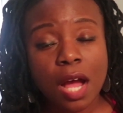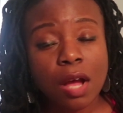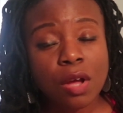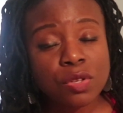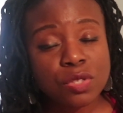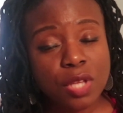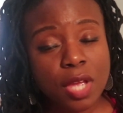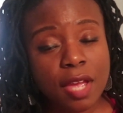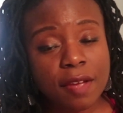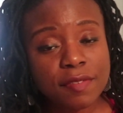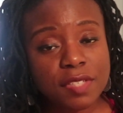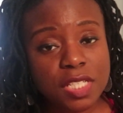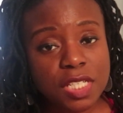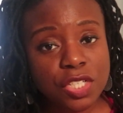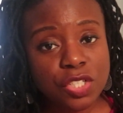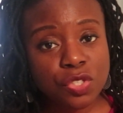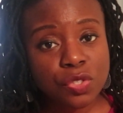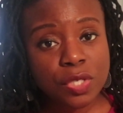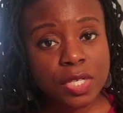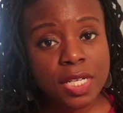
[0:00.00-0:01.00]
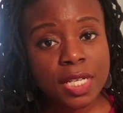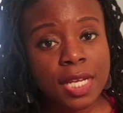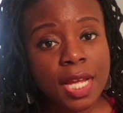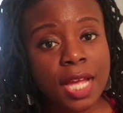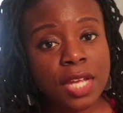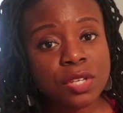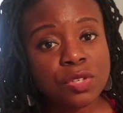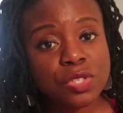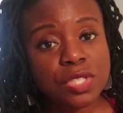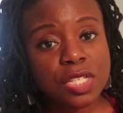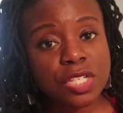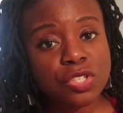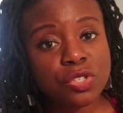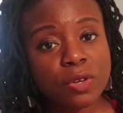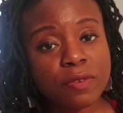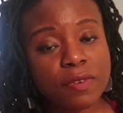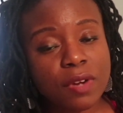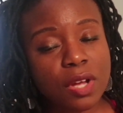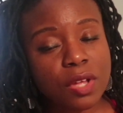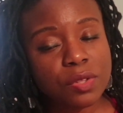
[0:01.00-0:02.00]
I also have tea tree. I use tea tree
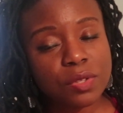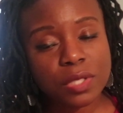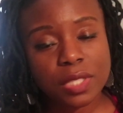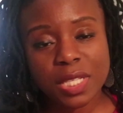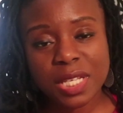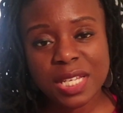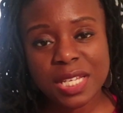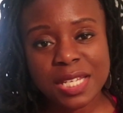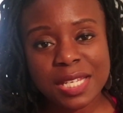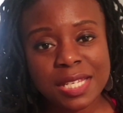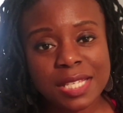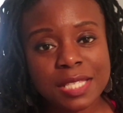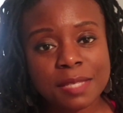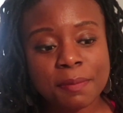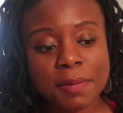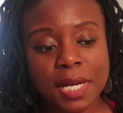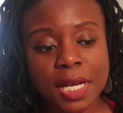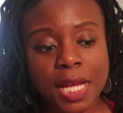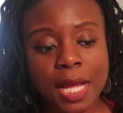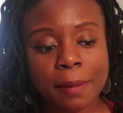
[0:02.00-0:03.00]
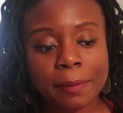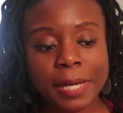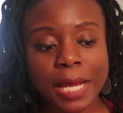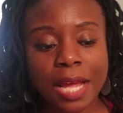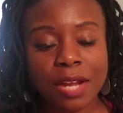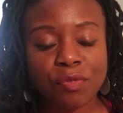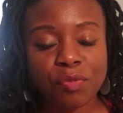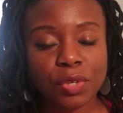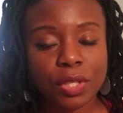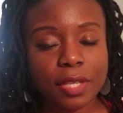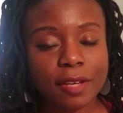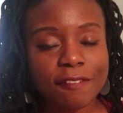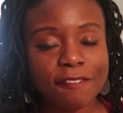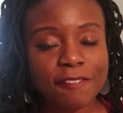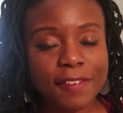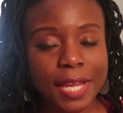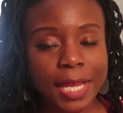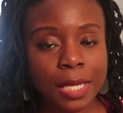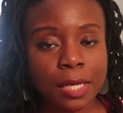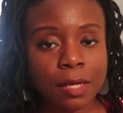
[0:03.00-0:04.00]
for other things, but I'm not really a
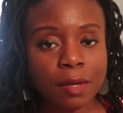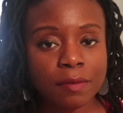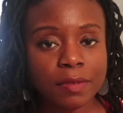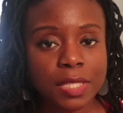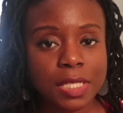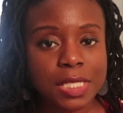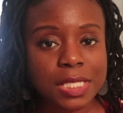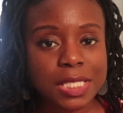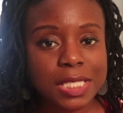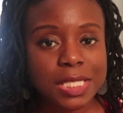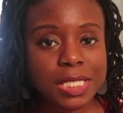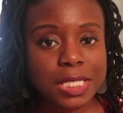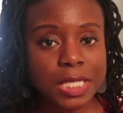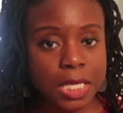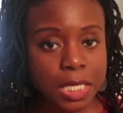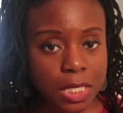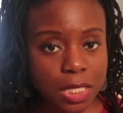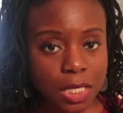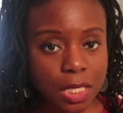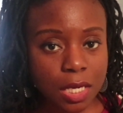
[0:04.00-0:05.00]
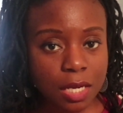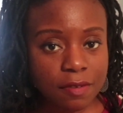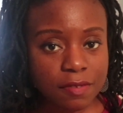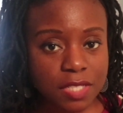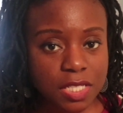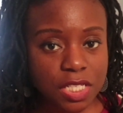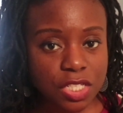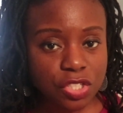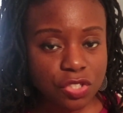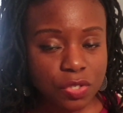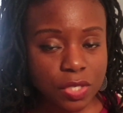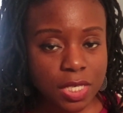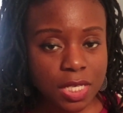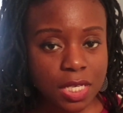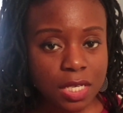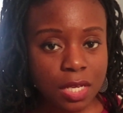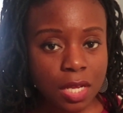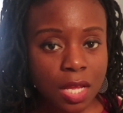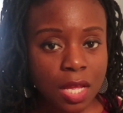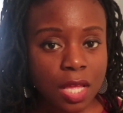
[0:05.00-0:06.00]
fan of the scent of tea
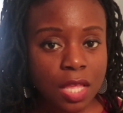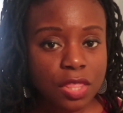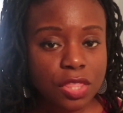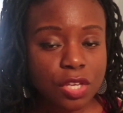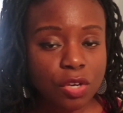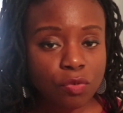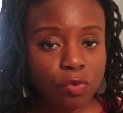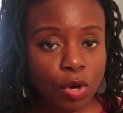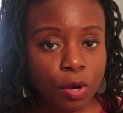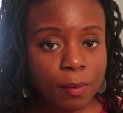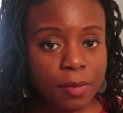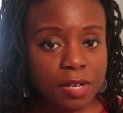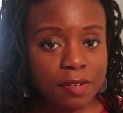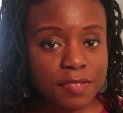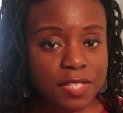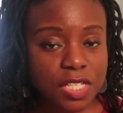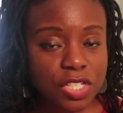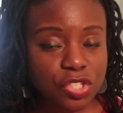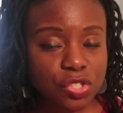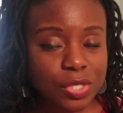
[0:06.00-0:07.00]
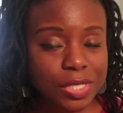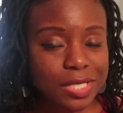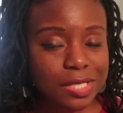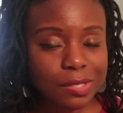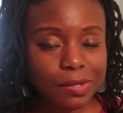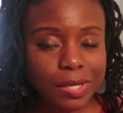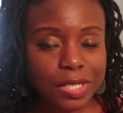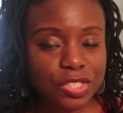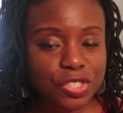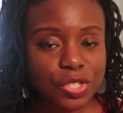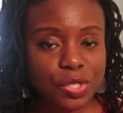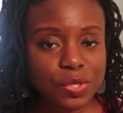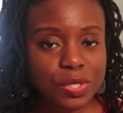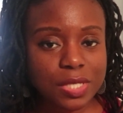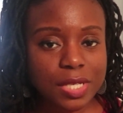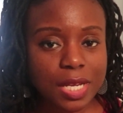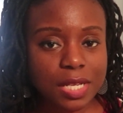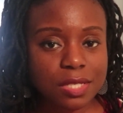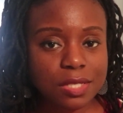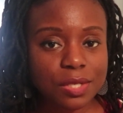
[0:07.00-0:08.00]
tree, the aroma of tea tree, so I chose
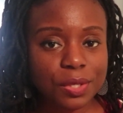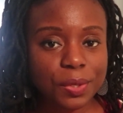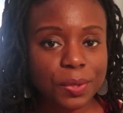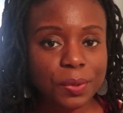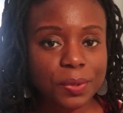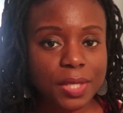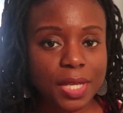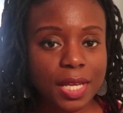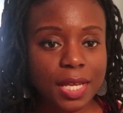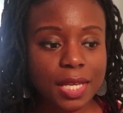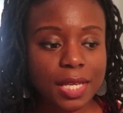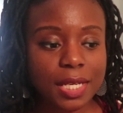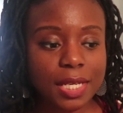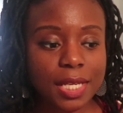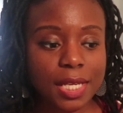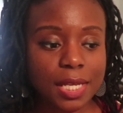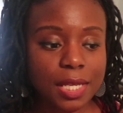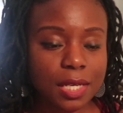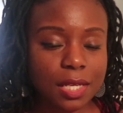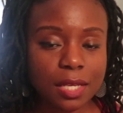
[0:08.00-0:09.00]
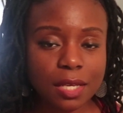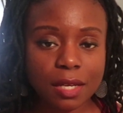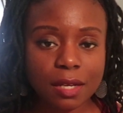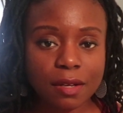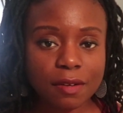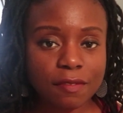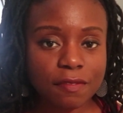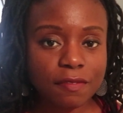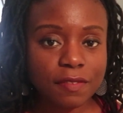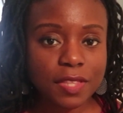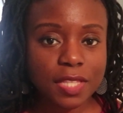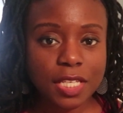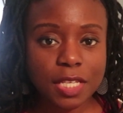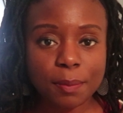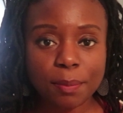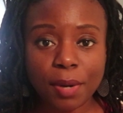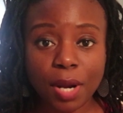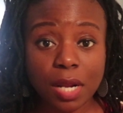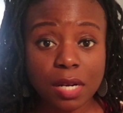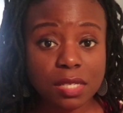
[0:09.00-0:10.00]
not to include that in any of the
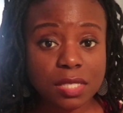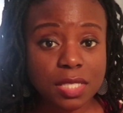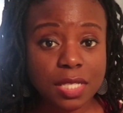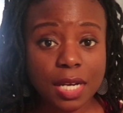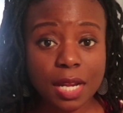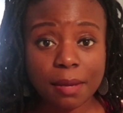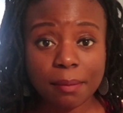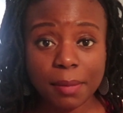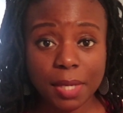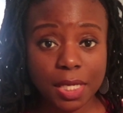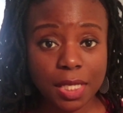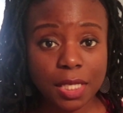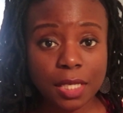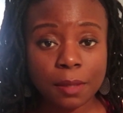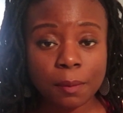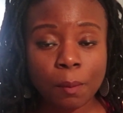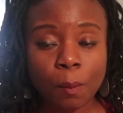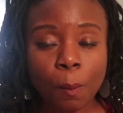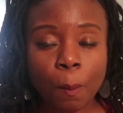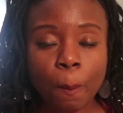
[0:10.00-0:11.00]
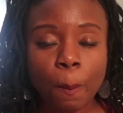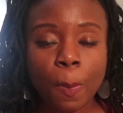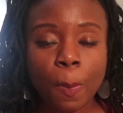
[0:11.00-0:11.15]
products that I'm making.